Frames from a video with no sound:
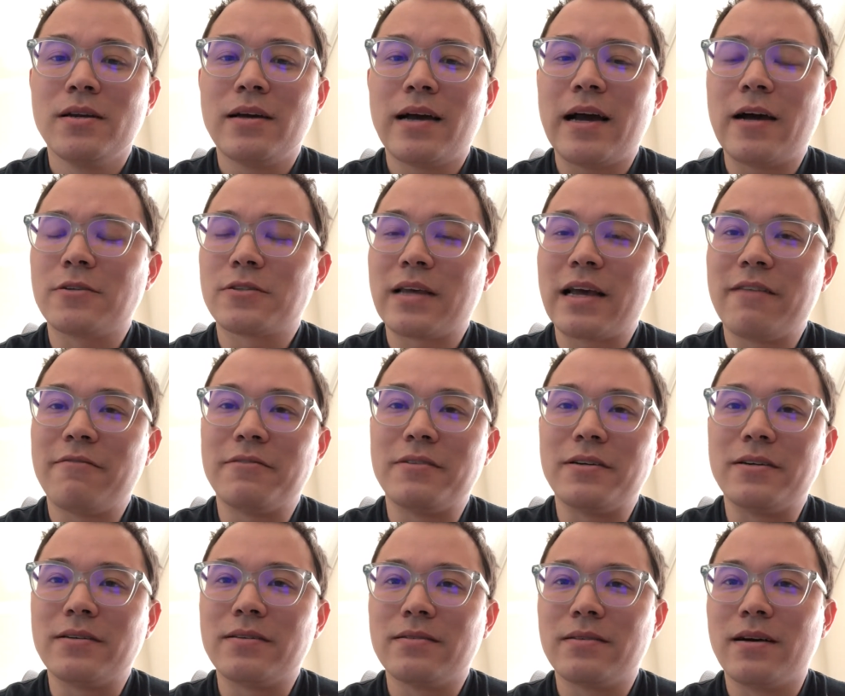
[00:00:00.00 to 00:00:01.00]
I also have
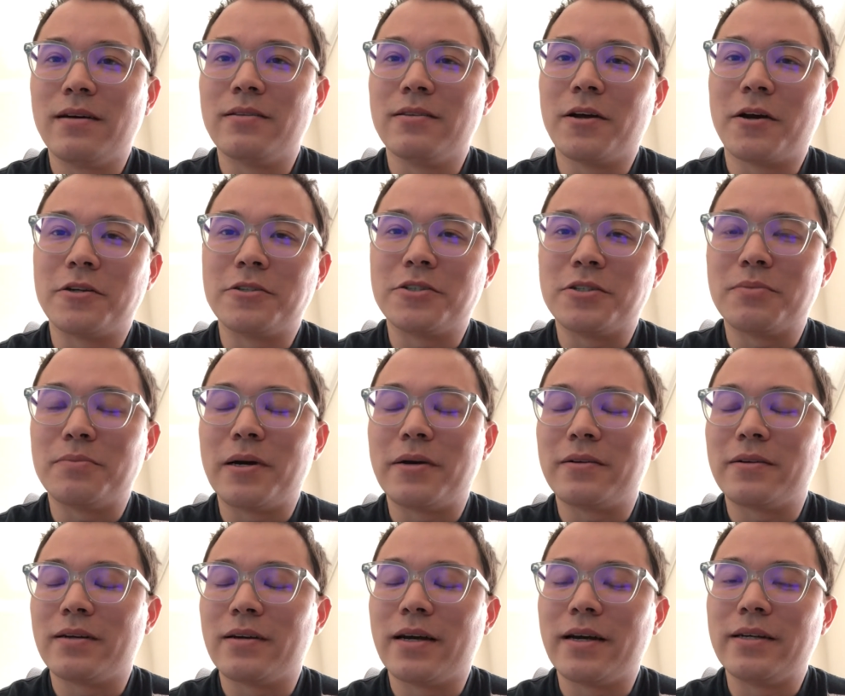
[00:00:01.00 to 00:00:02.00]
a, a larger amount
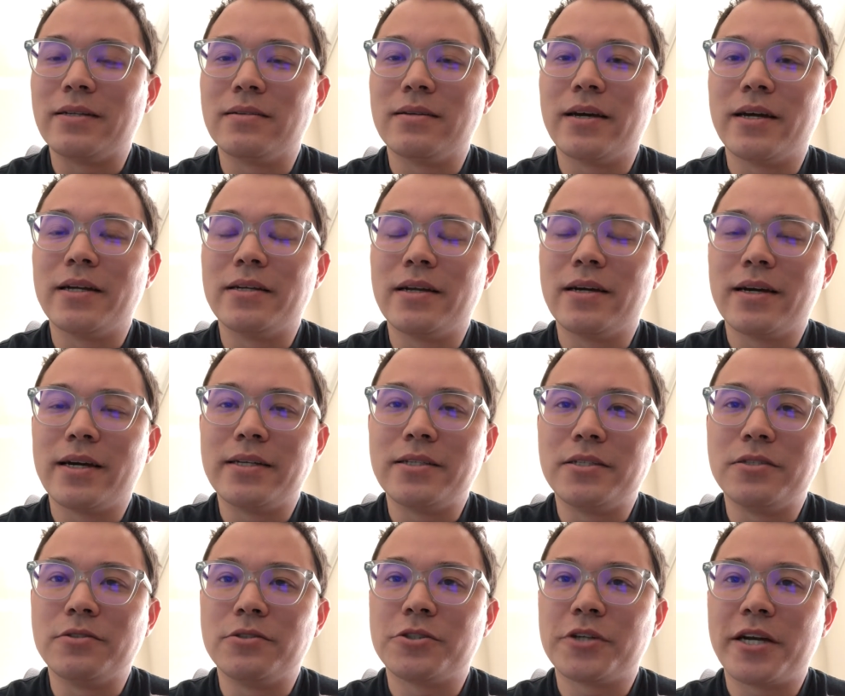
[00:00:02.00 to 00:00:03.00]
I, I, I,
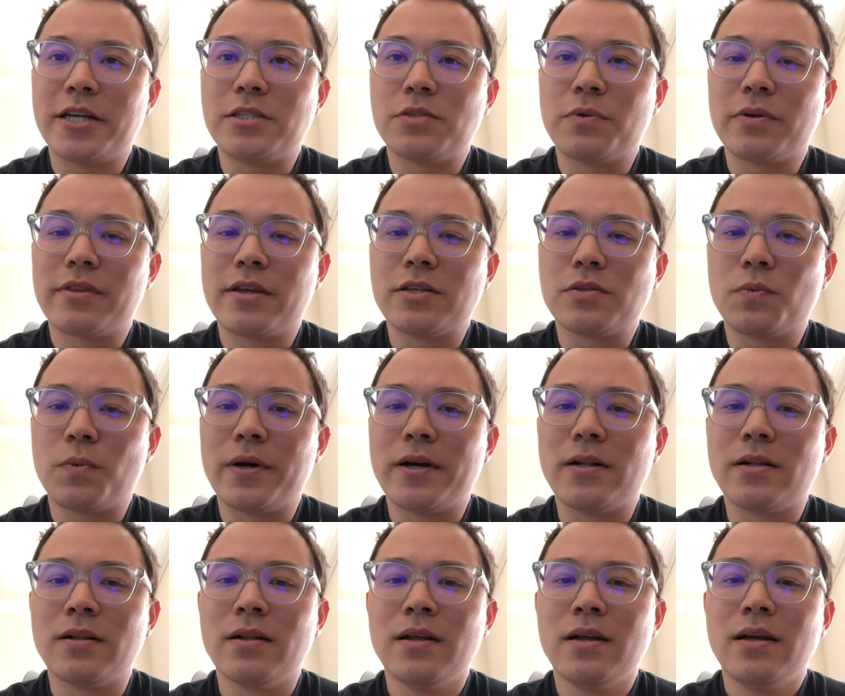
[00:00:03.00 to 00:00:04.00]
do trades with as
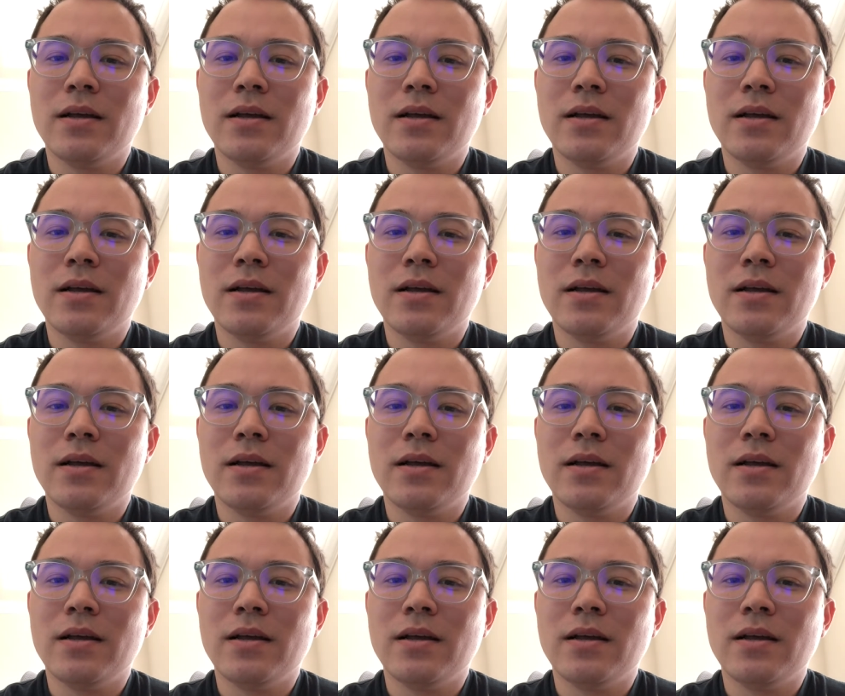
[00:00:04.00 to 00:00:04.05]
well.